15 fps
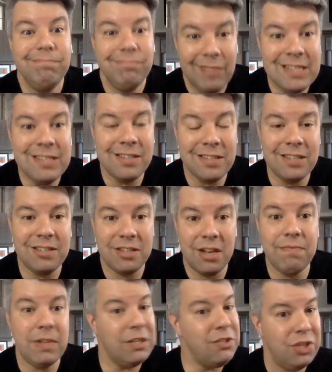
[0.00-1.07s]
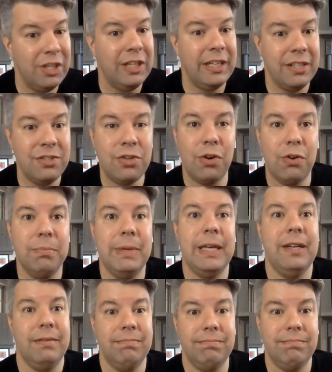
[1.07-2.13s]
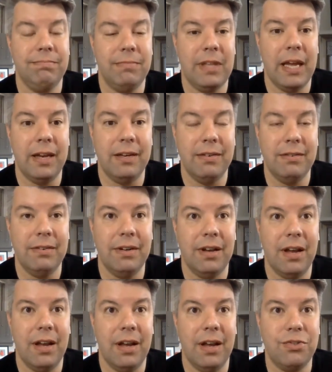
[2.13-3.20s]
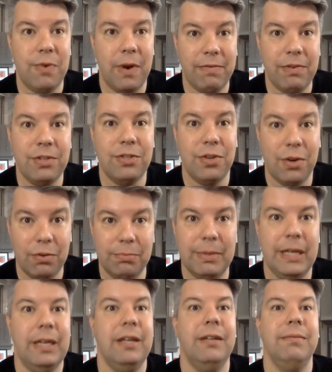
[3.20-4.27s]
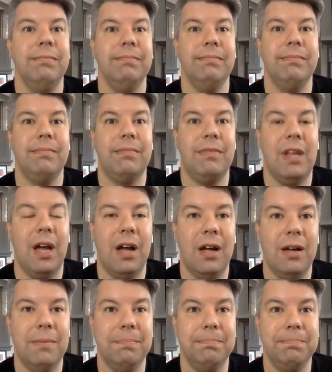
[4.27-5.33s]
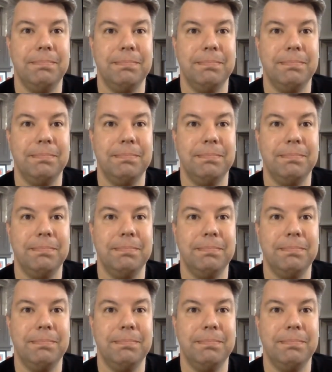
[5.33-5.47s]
this is the stuff that Gillian told me, that Trevor told me. Um,